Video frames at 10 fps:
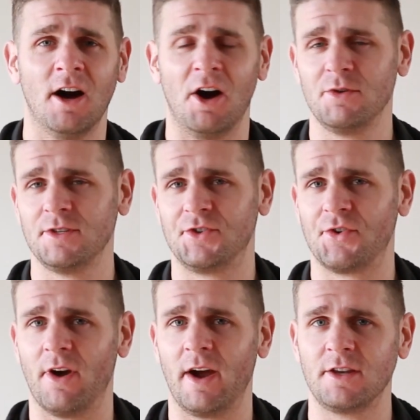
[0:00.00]
I wasn't
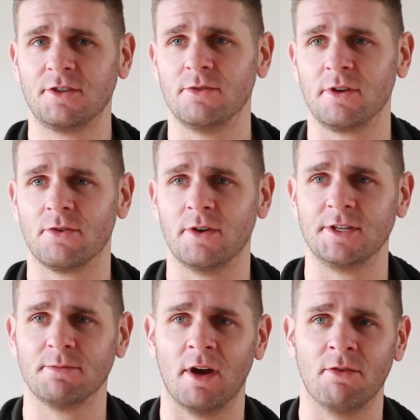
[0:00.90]
trying to
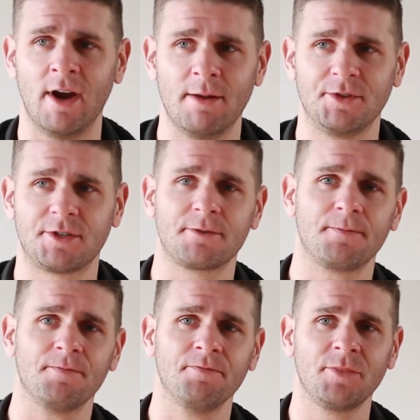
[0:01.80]
increase my
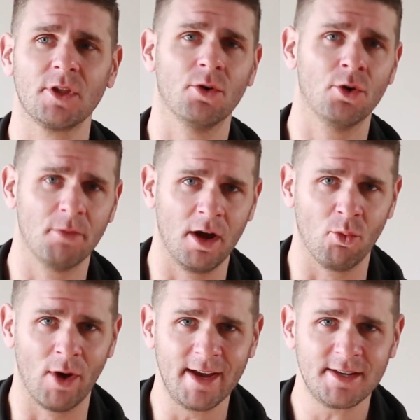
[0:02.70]
reps or my
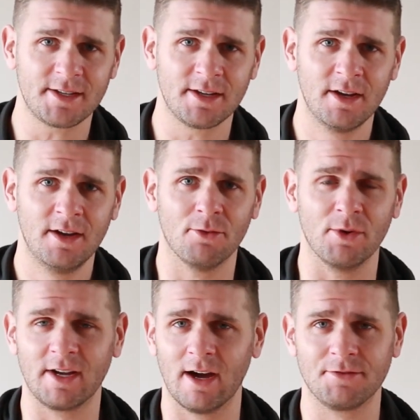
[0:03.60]
weight
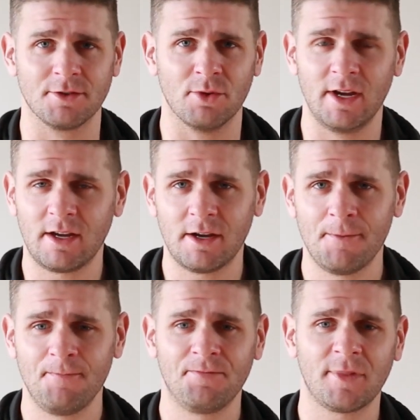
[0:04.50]
week after week,
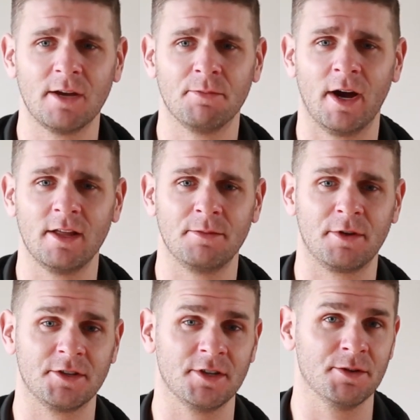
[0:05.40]
partly
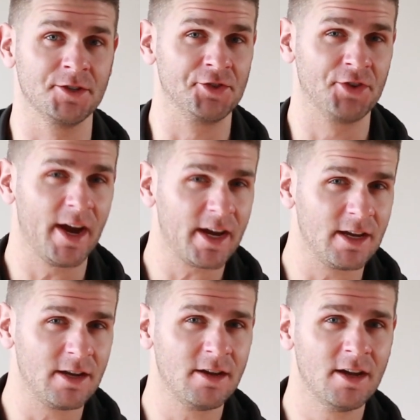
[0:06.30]
because I wasn't
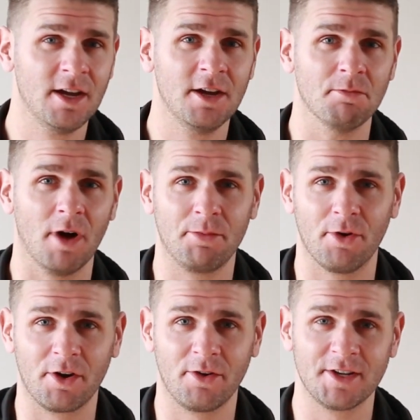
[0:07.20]
tracking my
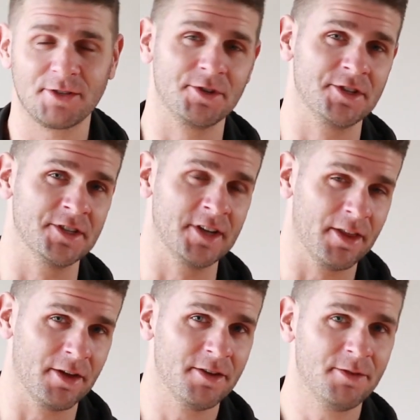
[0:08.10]
progress, which is
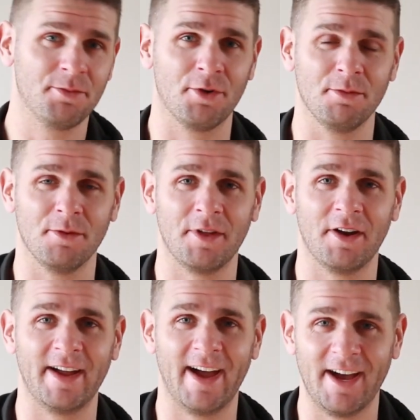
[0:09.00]
another problem that
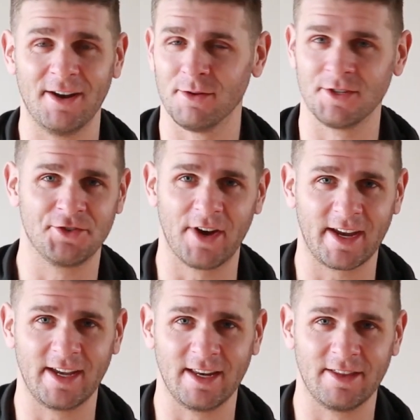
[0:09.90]
I had. I wasn't
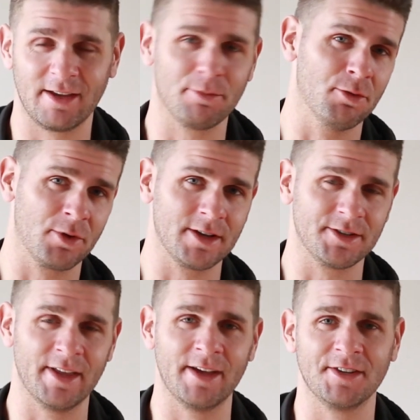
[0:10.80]
tracking anything, but we'll get
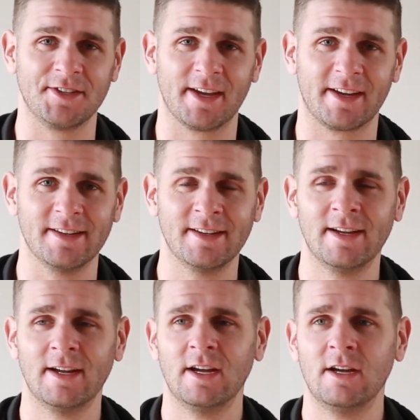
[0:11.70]
to that in a second.
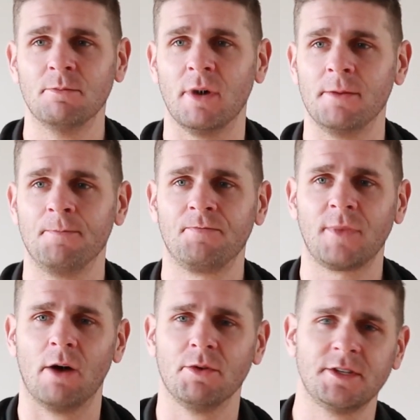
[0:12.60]
But
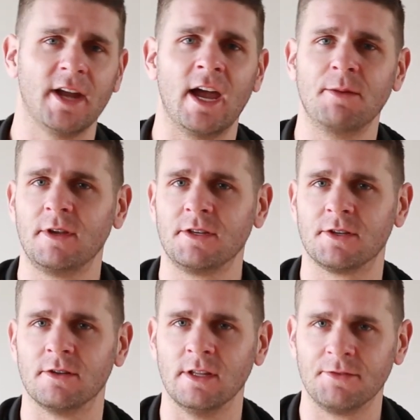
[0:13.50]
I wasn't aiming
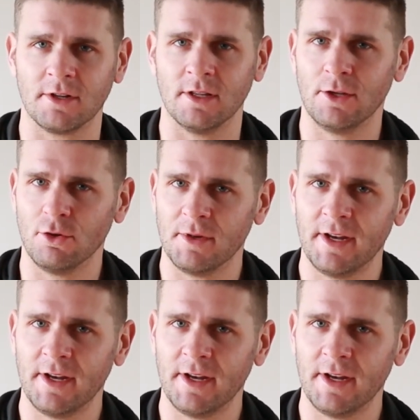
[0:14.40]
to lift a little bit